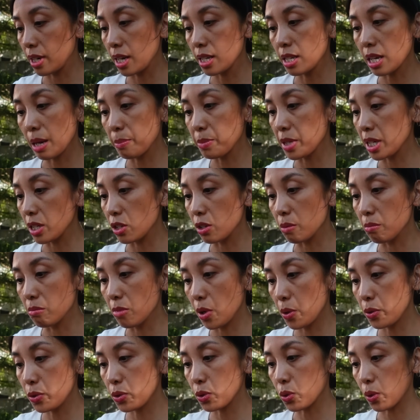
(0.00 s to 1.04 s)
adapting to
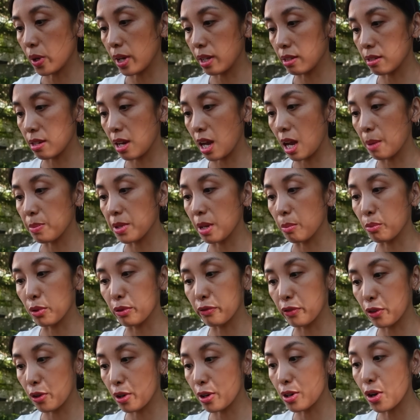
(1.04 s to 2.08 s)
most soil types and
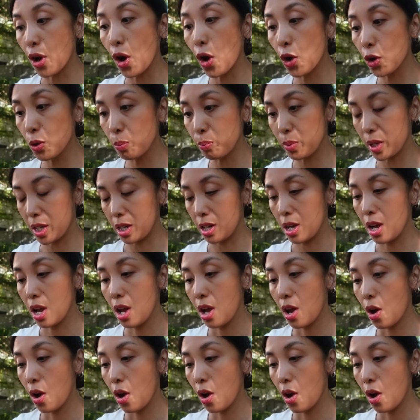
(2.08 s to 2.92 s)
prefer an open